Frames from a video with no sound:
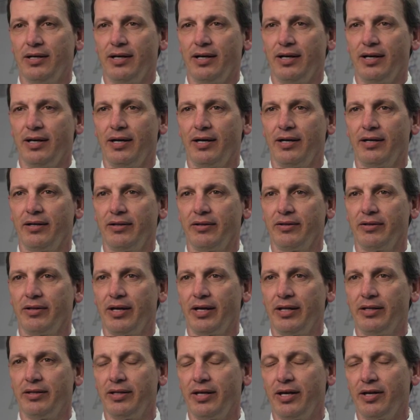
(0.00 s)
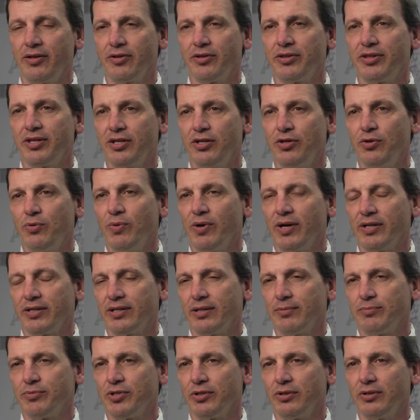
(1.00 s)
Uh, and the other thing you want
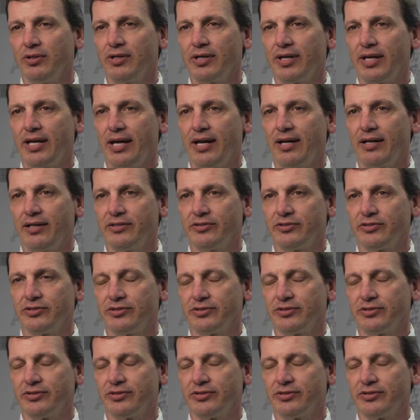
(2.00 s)
them to look at is,